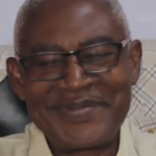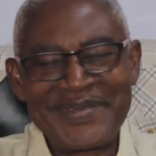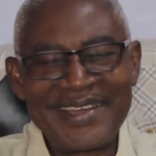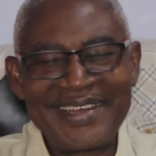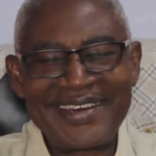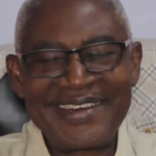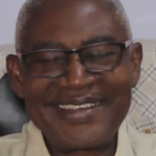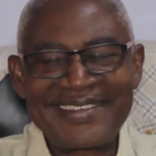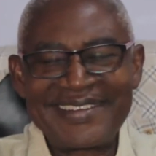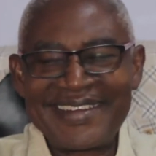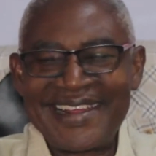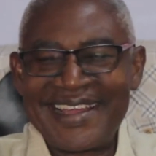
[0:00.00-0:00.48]

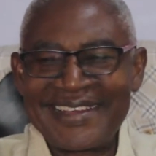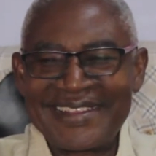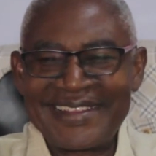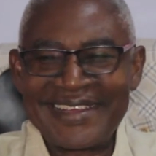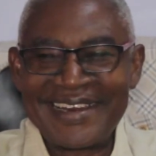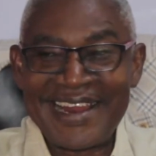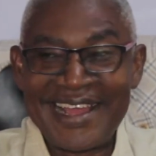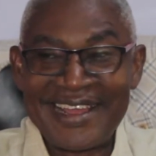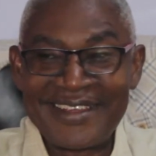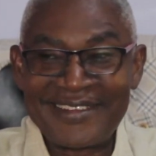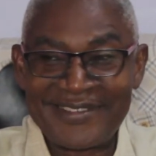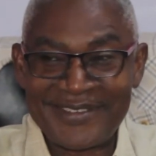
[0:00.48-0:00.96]
man, it's like
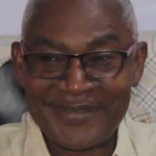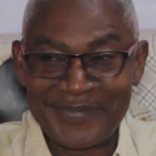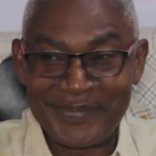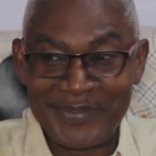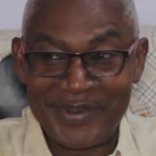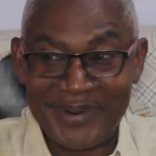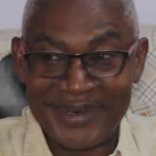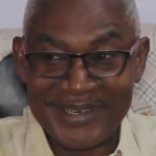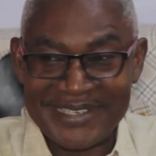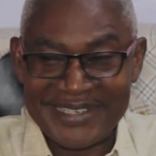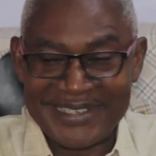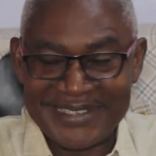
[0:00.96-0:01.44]
the last
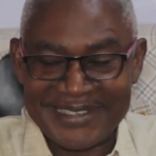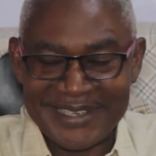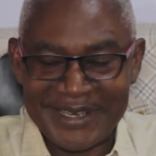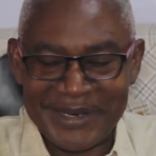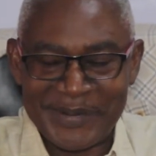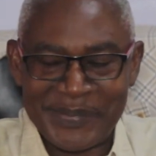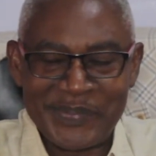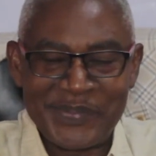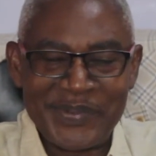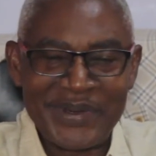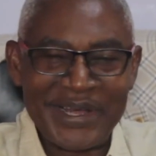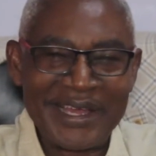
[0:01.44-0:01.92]
bus
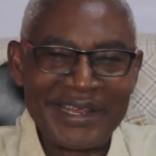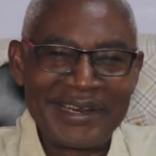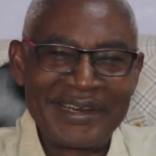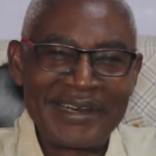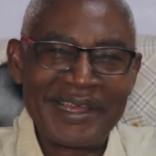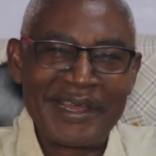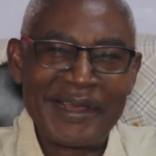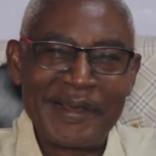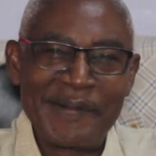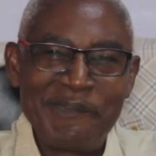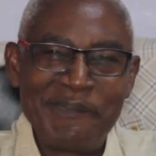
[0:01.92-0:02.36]
stop. And